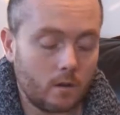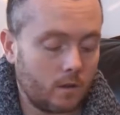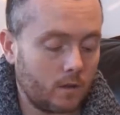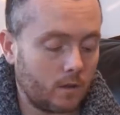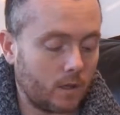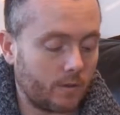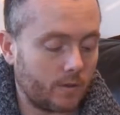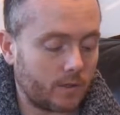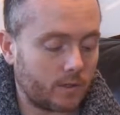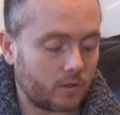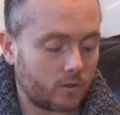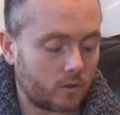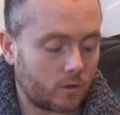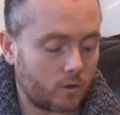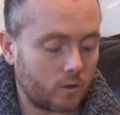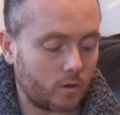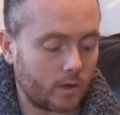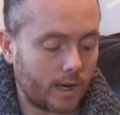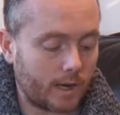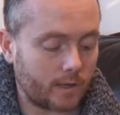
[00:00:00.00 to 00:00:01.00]
Now this is
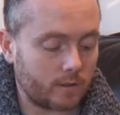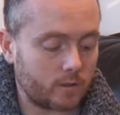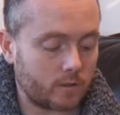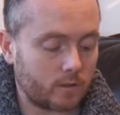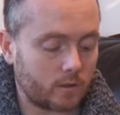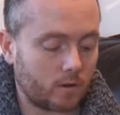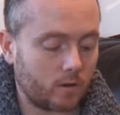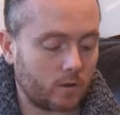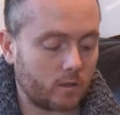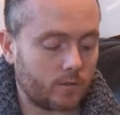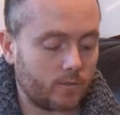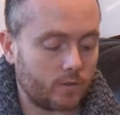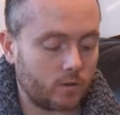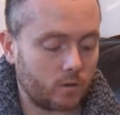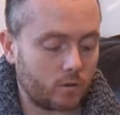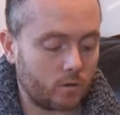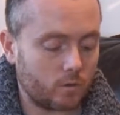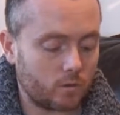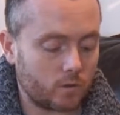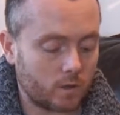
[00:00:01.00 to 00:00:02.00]
a good exercise for
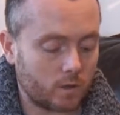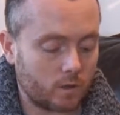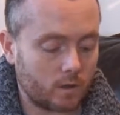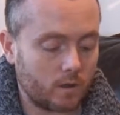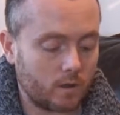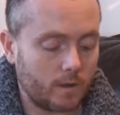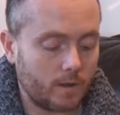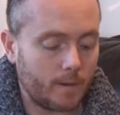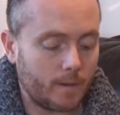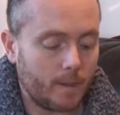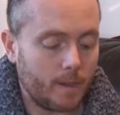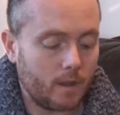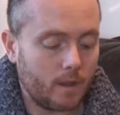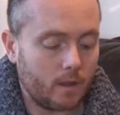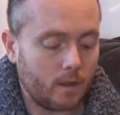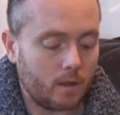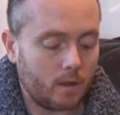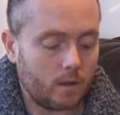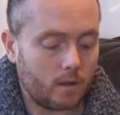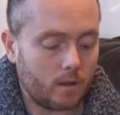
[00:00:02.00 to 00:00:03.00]
you to
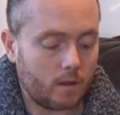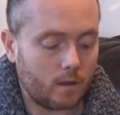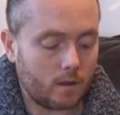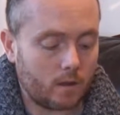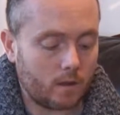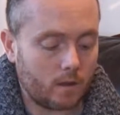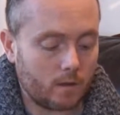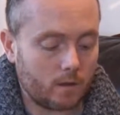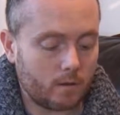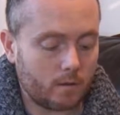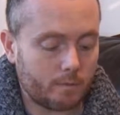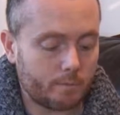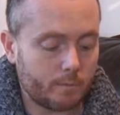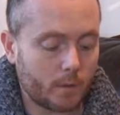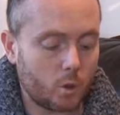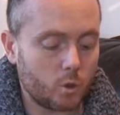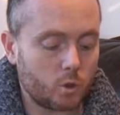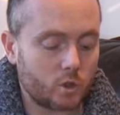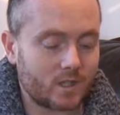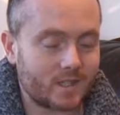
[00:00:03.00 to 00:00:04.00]

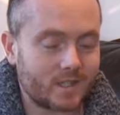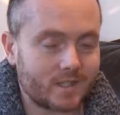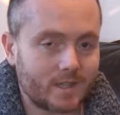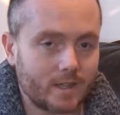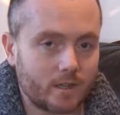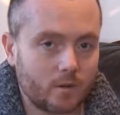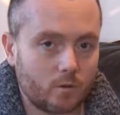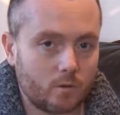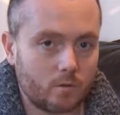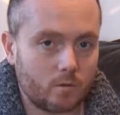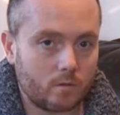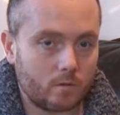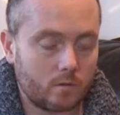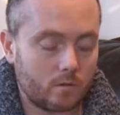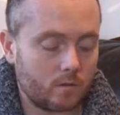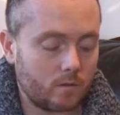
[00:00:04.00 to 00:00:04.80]
motor skill